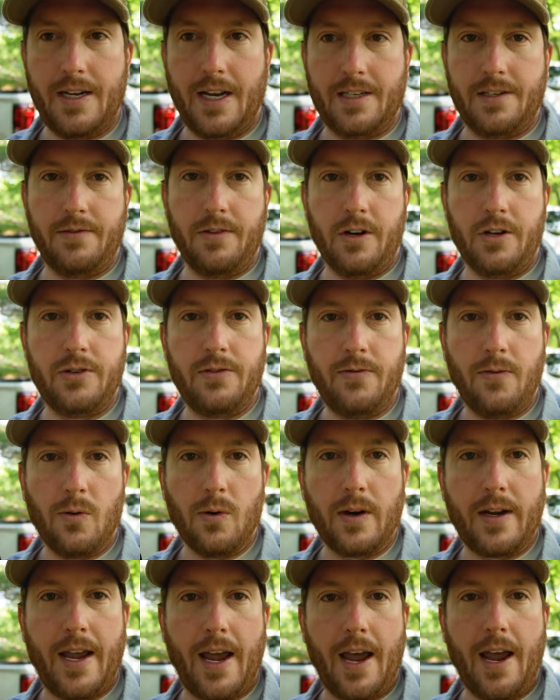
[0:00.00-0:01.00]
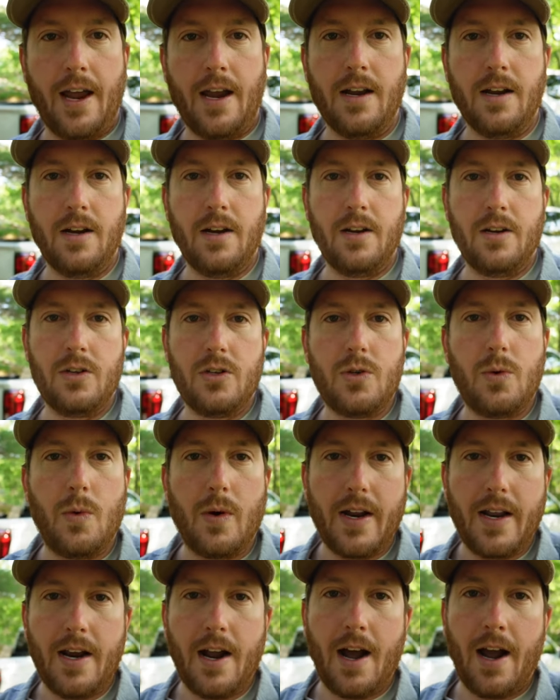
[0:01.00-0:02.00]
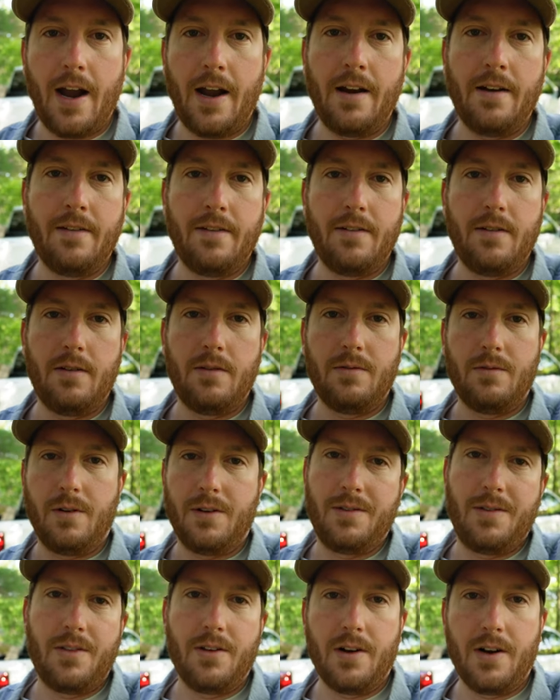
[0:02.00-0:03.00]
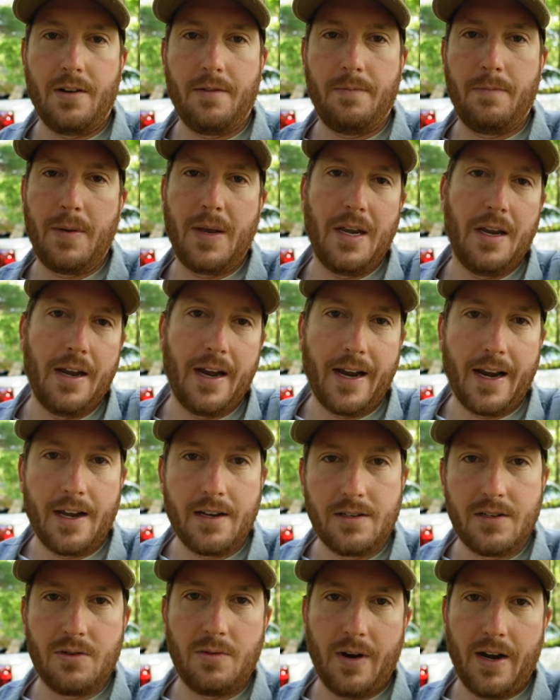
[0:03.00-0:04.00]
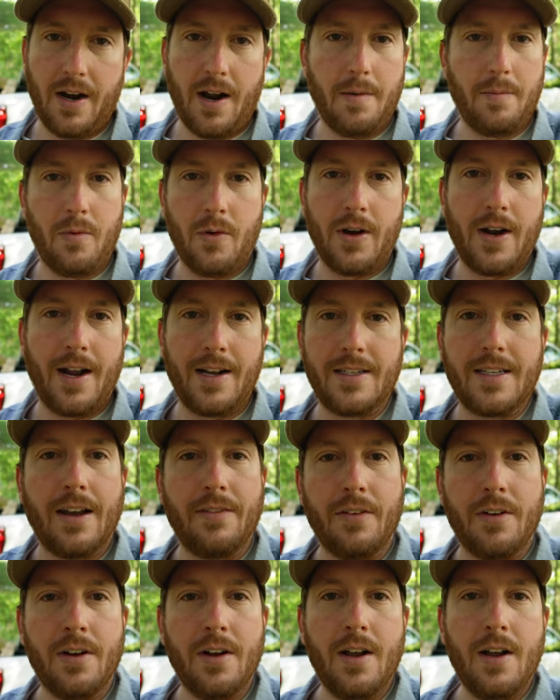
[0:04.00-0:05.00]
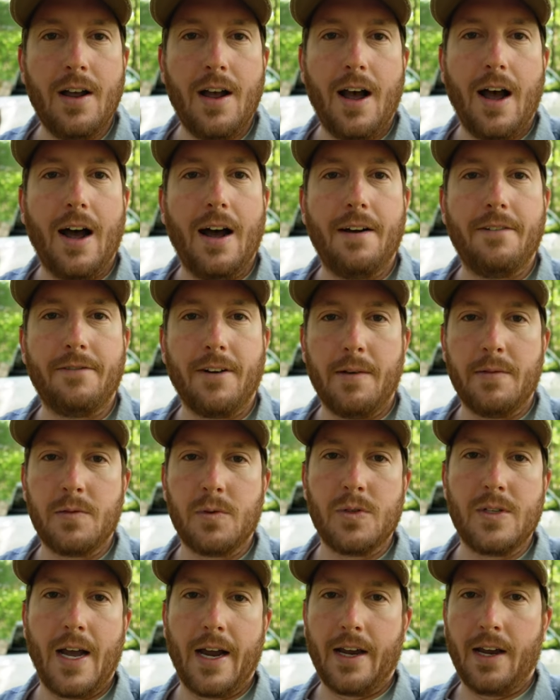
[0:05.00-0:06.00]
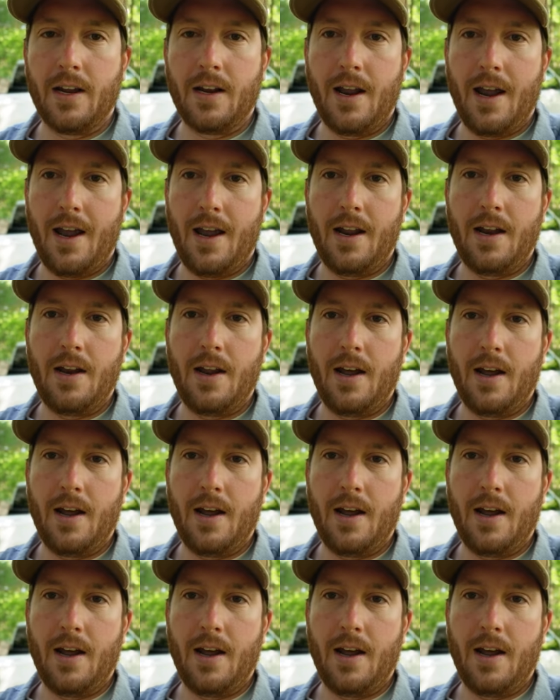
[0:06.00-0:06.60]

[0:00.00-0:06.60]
test footage 4K, 29, well 30p I guess, 29.97 uh, frames per second and